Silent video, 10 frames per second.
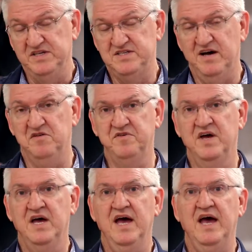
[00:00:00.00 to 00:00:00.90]
myself,
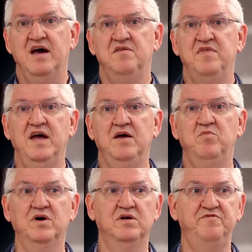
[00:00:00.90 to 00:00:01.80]
and they
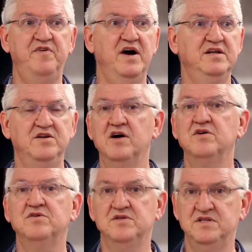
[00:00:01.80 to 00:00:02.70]
will find an
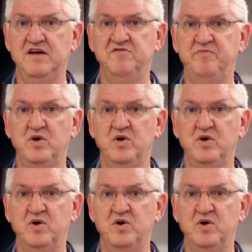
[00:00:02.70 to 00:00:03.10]
article that they've